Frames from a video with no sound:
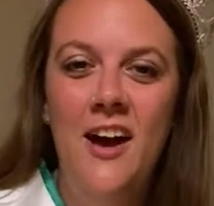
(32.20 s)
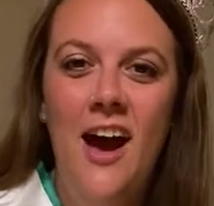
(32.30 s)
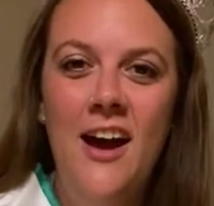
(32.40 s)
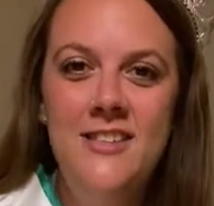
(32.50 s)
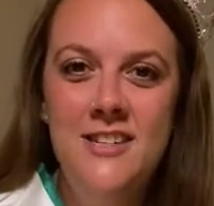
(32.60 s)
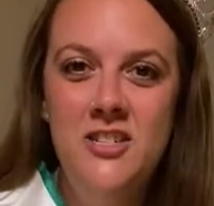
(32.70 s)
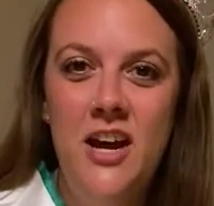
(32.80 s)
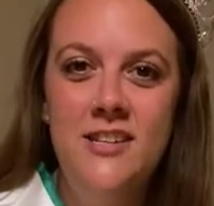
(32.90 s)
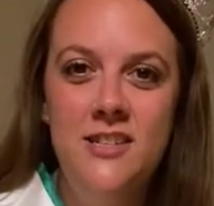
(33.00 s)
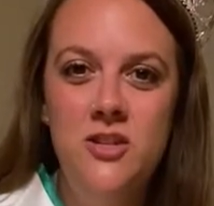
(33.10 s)
I
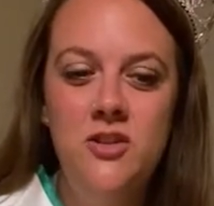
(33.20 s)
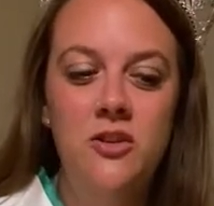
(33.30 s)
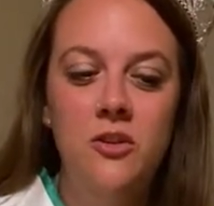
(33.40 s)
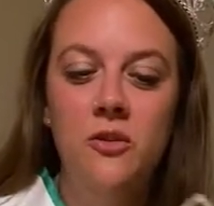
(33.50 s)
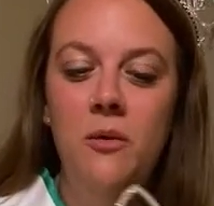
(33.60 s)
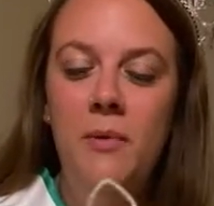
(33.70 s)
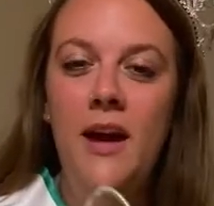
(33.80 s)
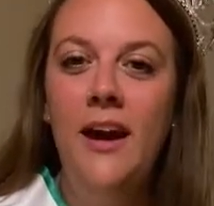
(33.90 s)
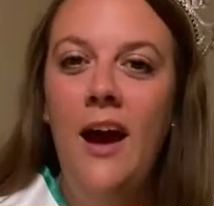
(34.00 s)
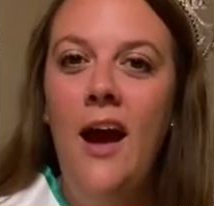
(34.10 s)
suggest that you
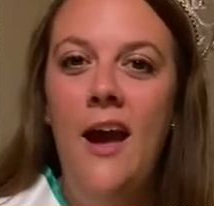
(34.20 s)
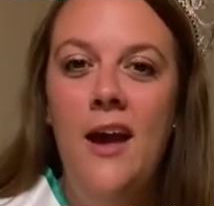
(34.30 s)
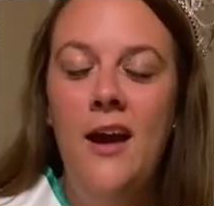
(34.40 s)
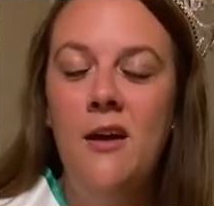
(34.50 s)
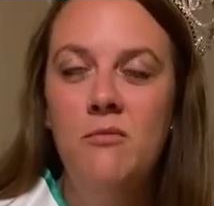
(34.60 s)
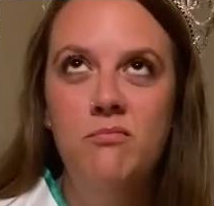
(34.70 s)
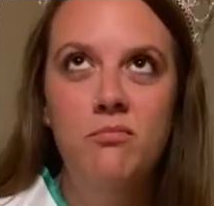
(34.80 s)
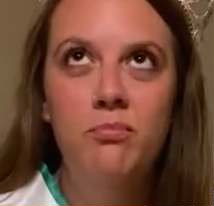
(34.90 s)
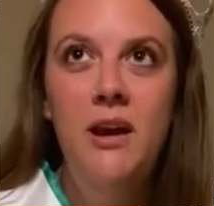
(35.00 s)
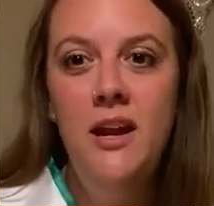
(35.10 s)
pick a
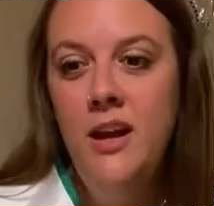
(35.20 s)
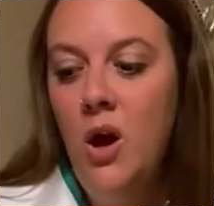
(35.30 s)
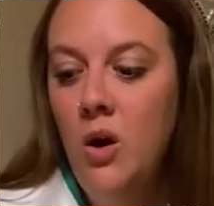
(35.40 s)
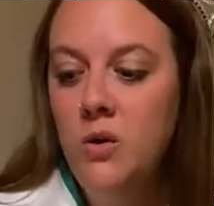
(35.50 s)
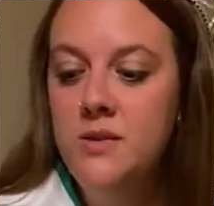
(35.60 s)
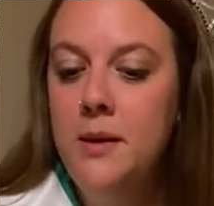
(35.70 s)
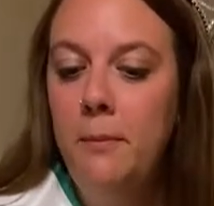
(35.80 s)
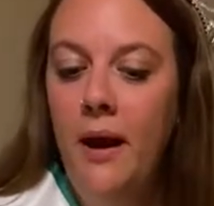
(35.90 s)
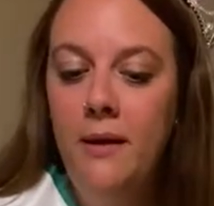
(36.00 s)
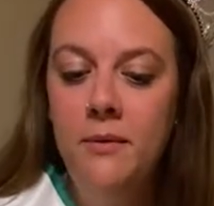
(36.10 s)
pantyhose,
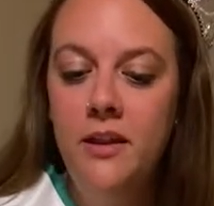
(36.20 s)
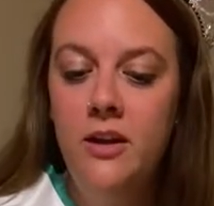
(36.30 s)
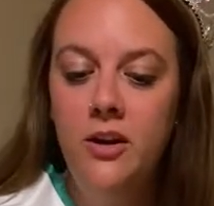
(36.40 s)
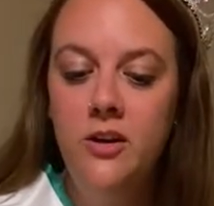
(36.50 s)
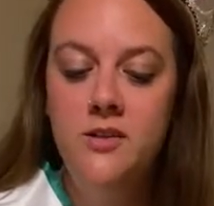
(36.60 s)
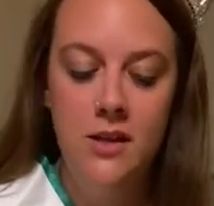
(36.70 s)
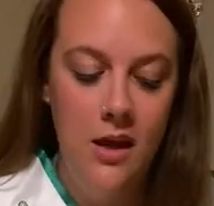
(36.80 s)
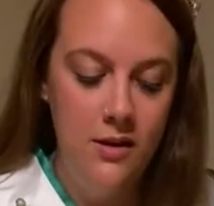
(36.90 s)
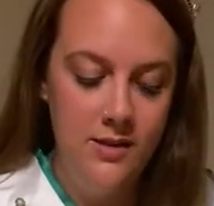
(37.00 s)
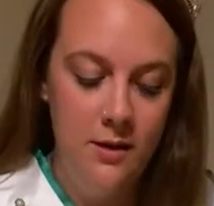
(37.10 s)
pipe cleaners.
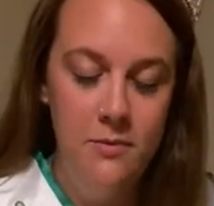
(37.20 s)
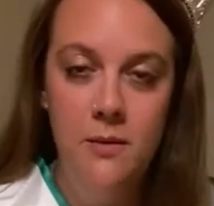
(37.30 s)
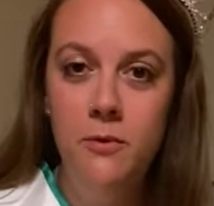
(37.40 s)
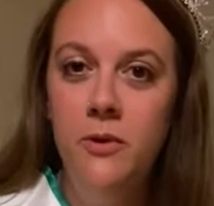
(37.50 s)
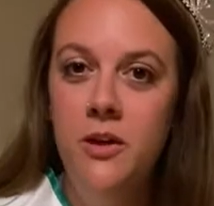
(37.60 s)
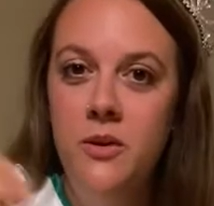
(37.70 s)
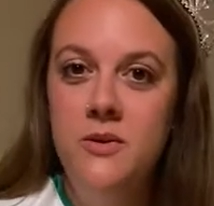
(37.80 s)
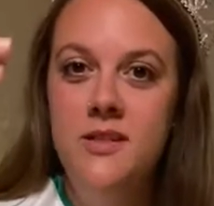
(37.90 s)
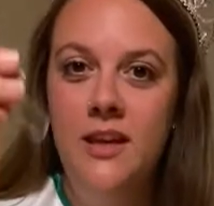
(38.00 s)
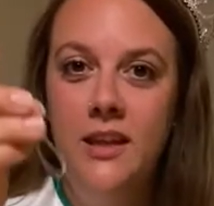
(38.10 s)
Some people
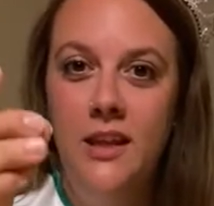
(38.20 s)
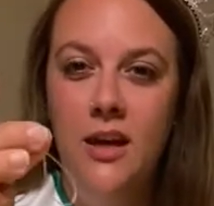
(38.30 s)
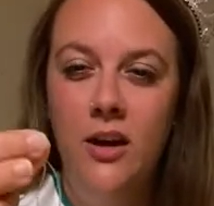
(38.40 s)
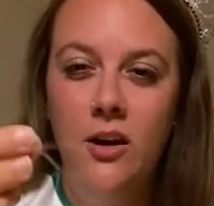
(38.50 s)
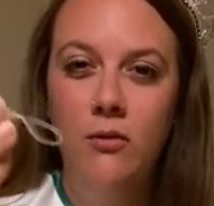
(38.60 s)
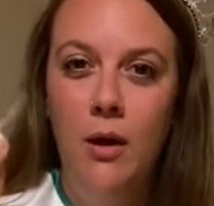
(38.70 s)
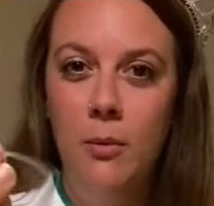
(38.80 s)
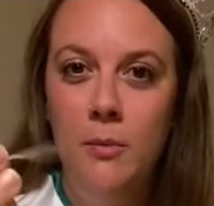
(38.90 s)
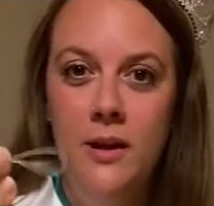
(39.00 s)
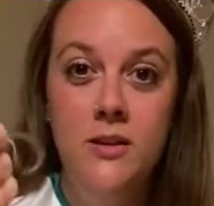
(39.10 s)
use clear
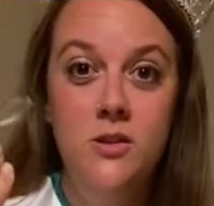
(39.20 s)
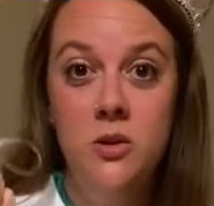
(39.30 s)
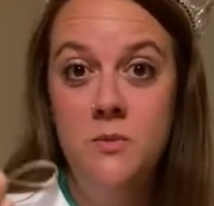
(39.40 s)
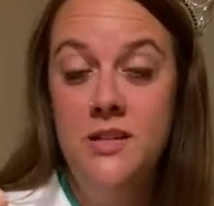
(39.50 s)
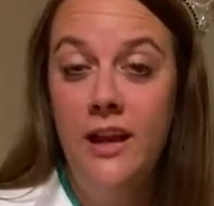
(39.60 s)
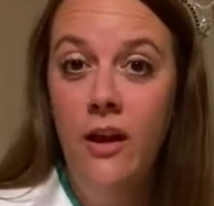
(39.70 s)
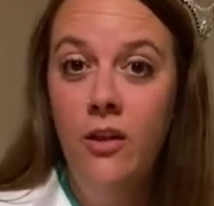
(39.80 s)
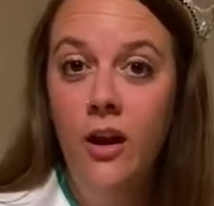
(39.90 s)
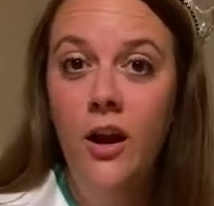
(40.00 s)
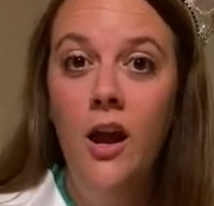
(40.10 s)
rubber bands looped
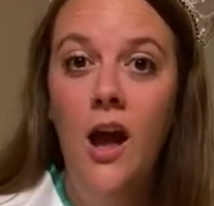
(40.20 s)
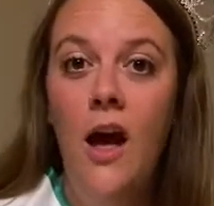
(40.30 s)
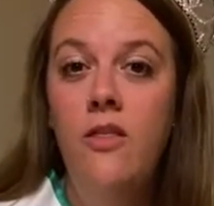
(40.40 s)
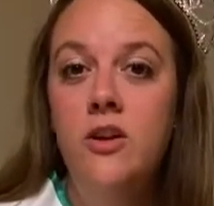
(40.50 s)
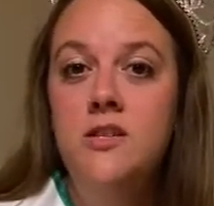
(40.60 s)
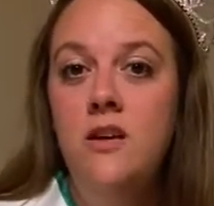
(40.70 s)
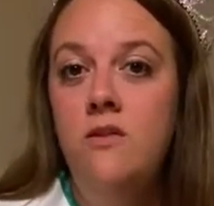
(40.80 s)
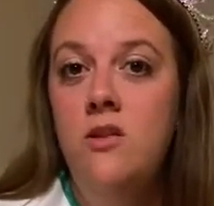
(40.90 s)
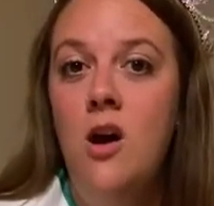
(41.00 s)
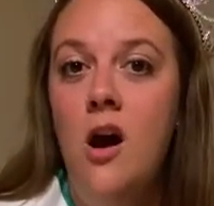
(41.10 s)
together, and there's
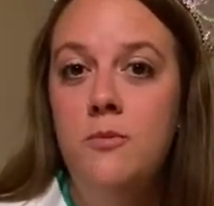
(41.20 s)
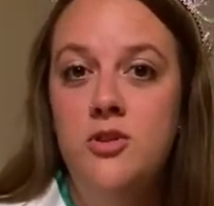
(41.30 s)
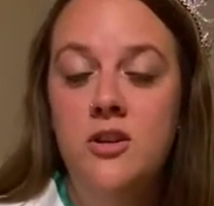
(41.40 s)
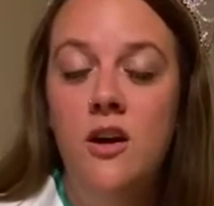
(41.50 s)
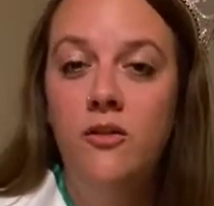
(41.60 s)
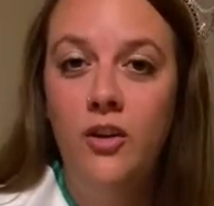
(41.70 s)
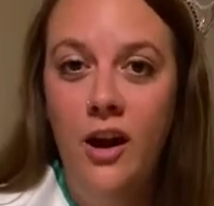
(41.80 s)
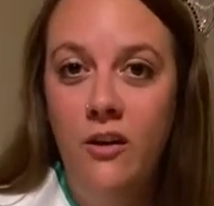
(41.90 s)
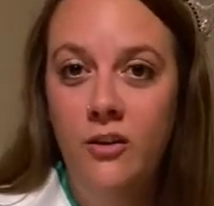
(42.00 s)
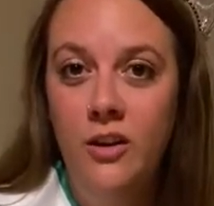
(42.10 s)
even the option of
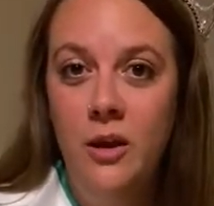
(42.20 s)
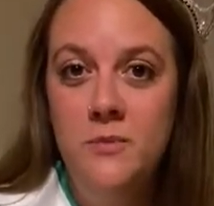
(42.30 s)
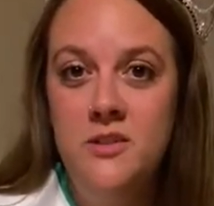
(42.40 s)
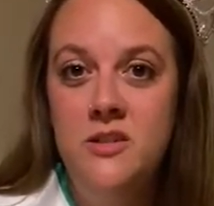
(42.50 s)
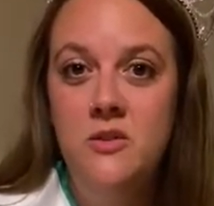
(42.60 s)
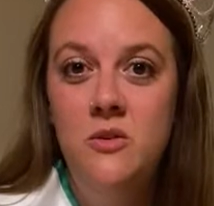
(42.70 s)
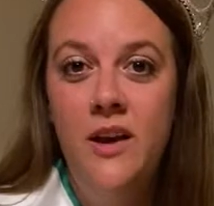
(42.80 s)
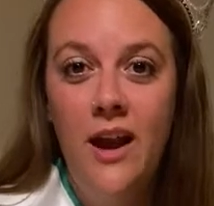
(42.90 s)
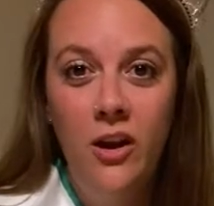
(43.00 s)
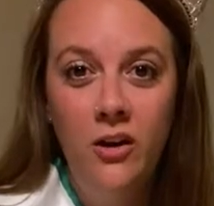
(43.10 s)
crown clips to
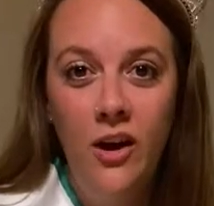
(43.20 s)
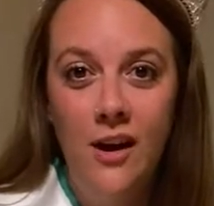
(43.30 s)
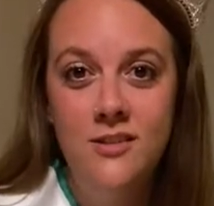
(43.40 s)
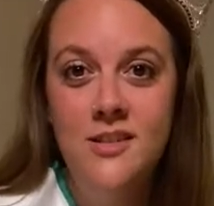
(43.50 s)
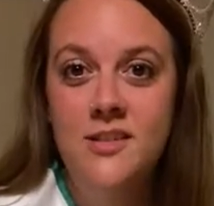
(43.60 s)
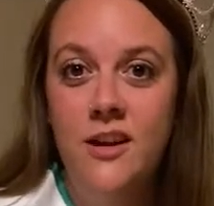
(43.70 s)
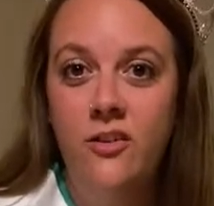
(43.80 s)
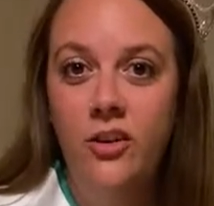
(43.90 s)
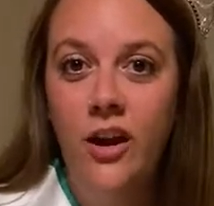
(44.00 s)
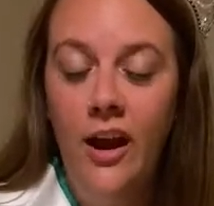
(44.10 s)
get your crown to stay
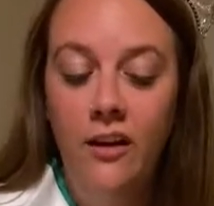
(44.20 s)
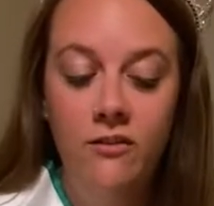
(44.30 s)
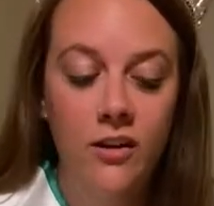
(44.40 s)
on your head.